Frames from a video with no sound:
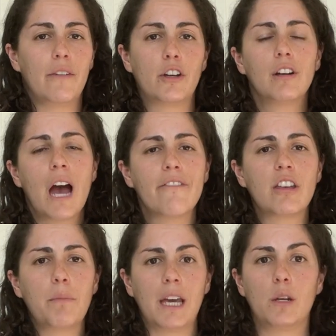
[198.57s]
If you're
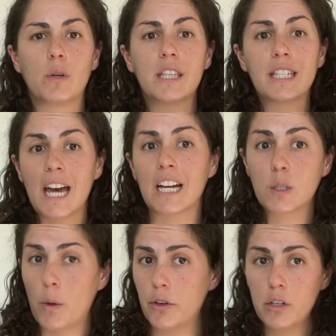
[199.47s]
having pain with
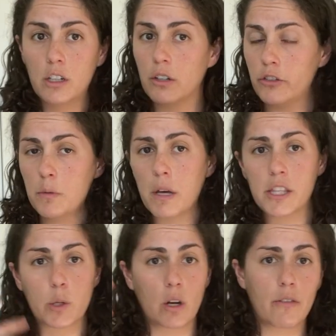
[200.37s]
sex, whether you're a few
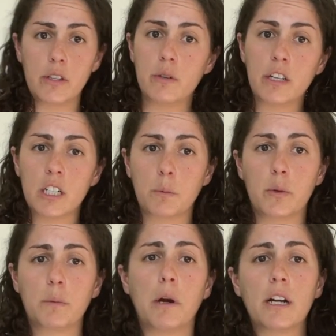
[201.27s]
months or a few years
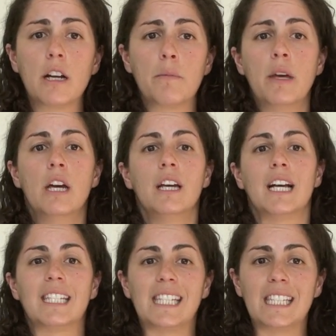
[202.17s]
postpartum,
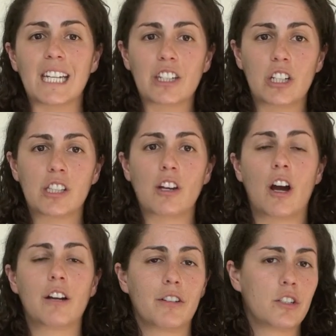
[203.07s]
a C-section
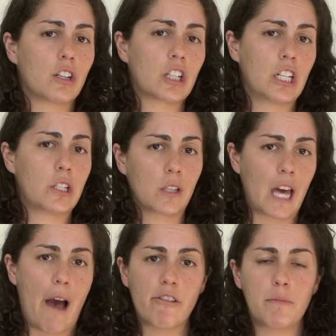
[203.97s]
scar and restrictions through
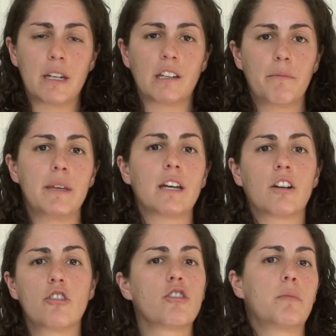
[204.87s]
the abdomen can be a
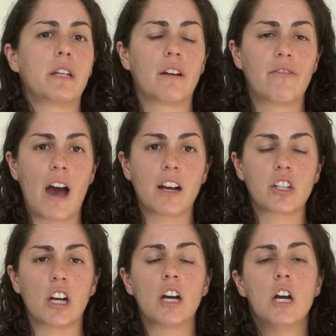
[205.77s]
contributing
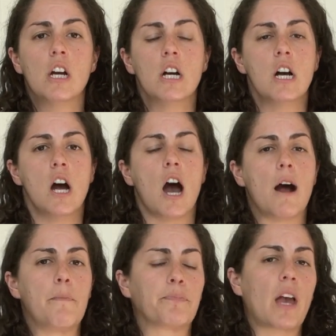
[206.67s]
factor.
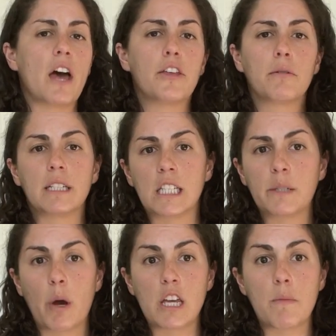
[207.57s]
Other
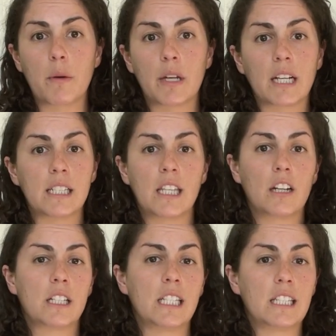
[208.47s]
reasons why you might want to
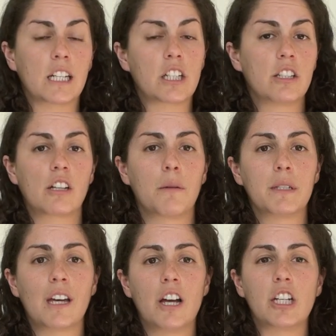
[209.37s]
consider C-section scar
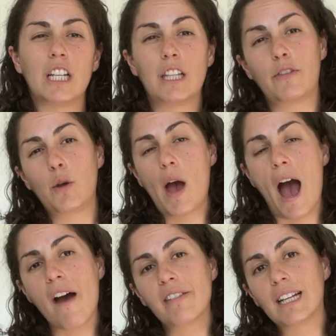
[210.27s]
massage is if you
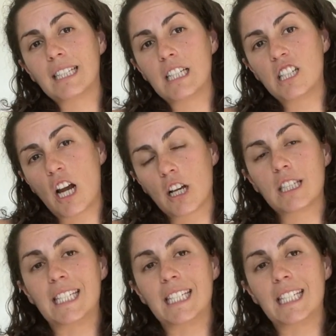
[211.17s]
have that C-section